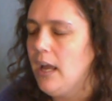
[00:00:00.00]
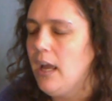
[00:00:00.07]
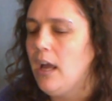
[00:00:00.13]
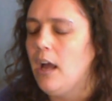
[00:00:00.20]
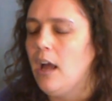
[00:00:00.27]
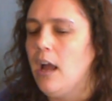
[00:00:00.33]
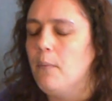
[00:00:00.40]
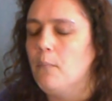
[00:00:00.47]

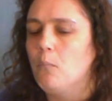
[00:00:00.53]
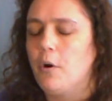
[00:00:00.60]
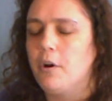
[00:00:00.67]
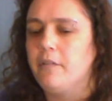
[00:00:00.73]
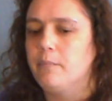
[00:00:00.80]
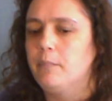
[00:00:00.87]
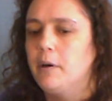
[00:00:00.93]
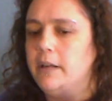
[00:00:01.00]

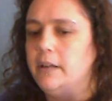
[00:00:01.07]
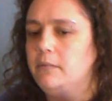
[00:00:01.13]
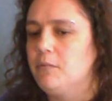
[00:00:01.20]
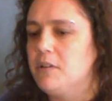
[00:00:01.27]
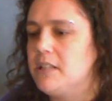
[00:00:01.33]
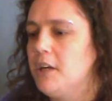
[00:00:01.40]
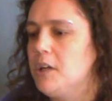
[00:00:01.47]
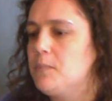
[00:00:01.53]
One of my
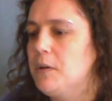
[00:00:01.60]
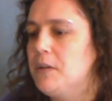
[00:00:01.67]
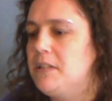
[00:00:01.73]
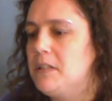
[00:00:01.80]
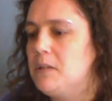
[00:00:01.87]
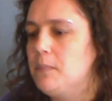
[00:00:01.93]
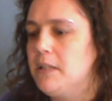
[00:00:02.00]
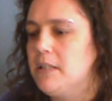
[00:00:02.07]
research
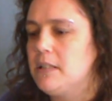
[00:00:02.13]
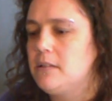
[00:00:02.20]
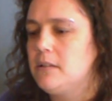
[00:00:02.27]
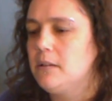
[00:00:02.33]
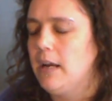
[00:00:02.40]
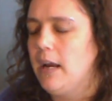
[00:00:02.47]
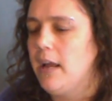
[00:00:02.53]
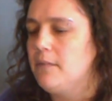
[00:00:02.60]
participants